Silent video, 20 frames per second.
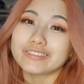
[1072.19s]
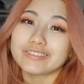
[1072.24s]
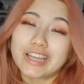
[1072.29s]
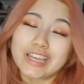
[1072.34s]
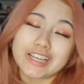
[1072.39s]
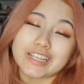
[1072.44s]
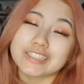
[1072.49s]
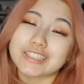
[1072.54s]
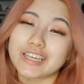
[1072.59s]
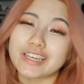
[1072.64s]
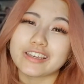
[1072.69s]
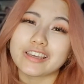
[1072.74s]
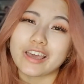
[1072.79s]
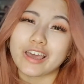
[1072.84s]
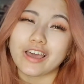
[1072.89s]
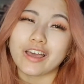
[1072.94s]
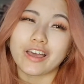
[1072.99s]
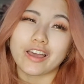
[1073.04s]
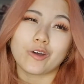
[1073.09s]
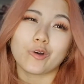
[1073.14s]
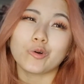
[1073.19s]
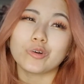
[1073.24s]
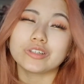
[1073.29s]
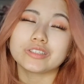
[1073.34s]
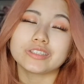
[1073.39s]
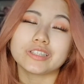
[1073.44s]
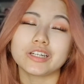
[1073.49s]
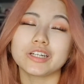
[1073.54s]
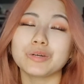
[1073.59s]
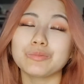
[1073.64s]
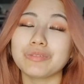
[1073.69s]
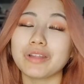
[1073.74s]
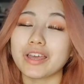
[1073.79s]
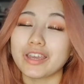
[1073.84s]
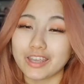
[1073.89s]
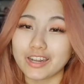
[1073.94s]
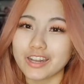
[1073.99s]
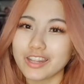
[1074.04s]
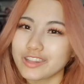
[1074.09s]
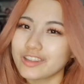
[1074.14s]
Like I said, I always end up
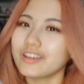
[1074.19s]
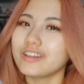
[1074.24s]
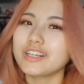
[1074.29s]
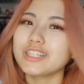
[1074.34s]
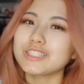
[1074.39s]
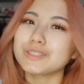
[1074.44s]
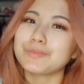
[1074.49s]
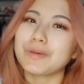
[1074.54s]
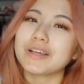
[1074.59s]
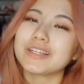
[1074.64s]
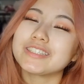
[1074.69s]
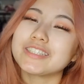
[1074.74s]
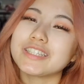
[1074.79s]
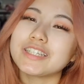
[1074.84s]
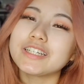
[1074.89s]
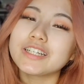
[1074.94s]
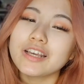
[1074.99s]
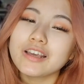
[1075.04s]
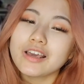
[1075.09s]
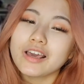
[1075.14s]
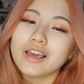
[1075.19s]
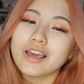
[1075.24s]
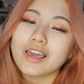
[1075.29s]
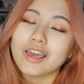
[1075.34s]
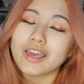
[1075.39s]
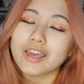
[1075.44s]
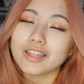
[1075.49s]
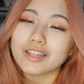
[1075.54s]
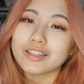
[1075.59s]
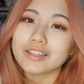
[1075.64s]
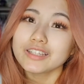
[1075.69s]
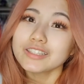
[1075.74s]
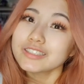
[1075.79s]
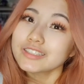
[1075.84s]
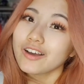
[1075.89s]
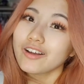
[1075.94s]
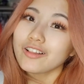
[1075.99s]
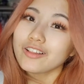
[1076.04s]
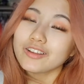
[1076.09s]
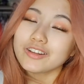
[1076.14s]
liking the unexpected, and this
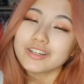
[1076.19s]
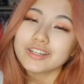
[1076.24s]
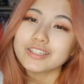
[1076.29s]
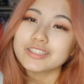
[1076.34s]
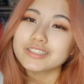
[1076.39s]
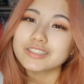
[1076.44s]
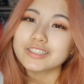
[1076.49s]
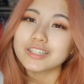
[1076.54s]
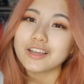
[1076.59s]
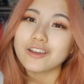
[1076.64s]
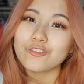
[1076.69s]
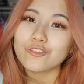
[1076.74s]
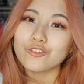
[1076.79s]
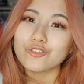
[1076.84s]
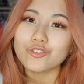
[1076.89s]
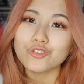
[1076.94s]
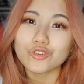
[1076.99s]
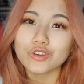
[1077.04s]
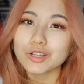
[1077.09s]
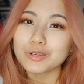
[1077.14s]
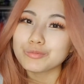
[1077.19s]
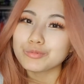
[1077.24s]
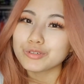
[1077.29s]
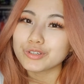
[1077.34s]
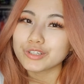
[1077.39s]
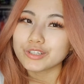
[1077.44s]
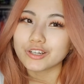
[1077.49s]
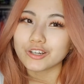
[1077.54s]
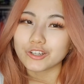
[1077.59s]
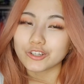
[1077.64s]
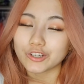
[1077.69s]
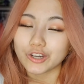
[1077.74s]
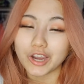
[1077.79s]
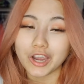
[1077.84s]
color is a really pretty color.